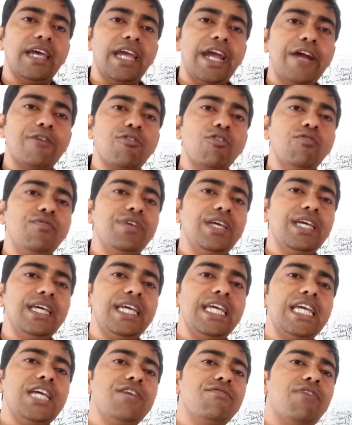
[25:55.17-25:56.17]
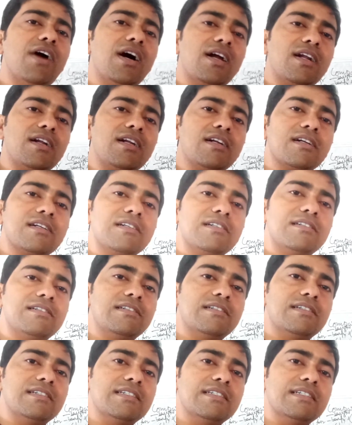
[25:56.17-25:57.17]
It will be ever
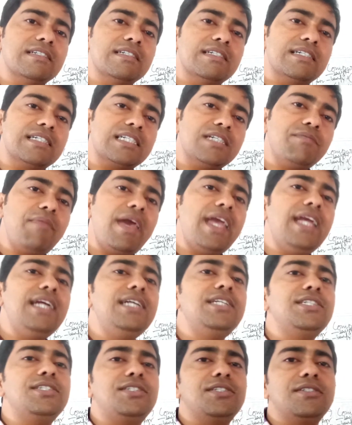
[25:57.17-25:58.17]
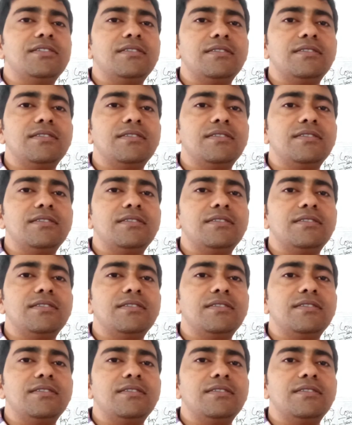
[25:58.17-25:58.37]
remained